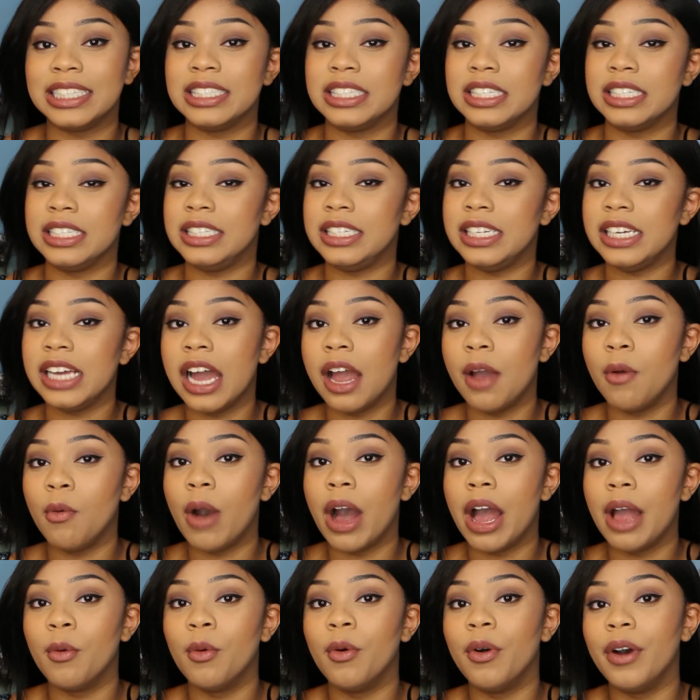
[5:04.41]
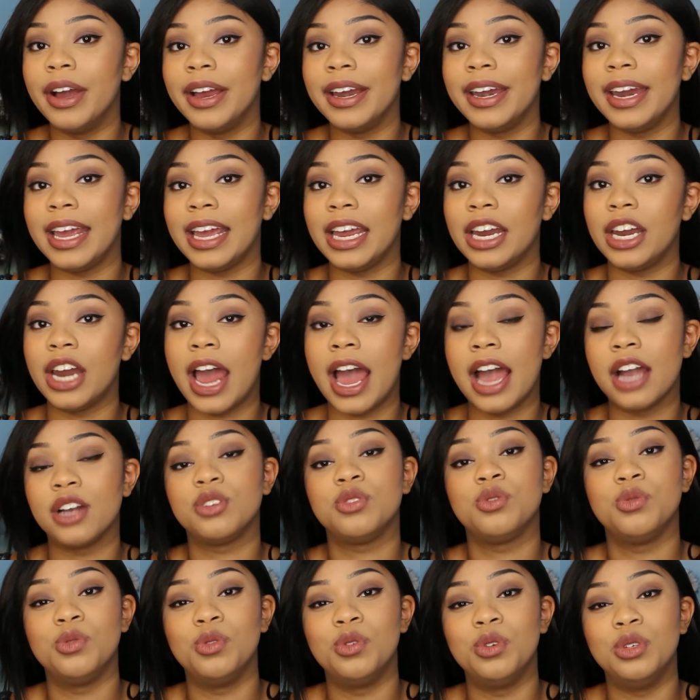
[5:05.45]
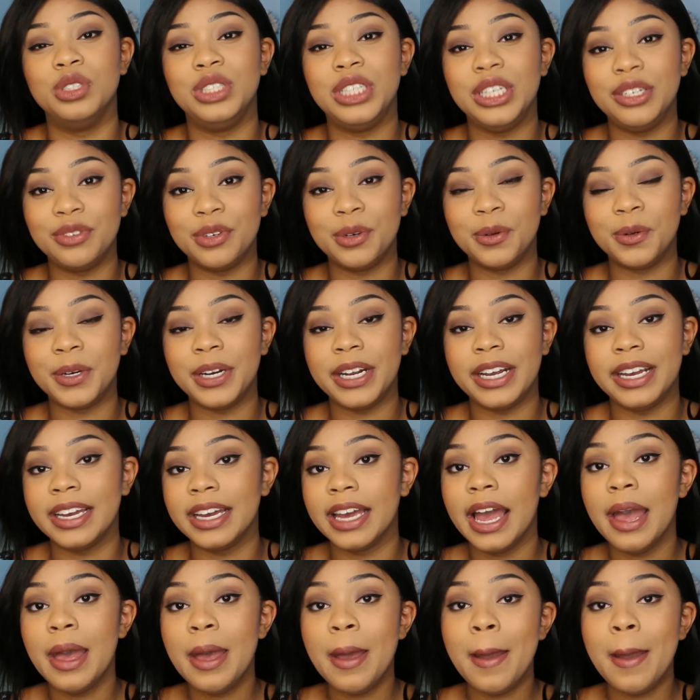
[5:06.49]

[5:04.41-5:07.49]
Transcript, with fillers: as a DIY one and actual diva ring.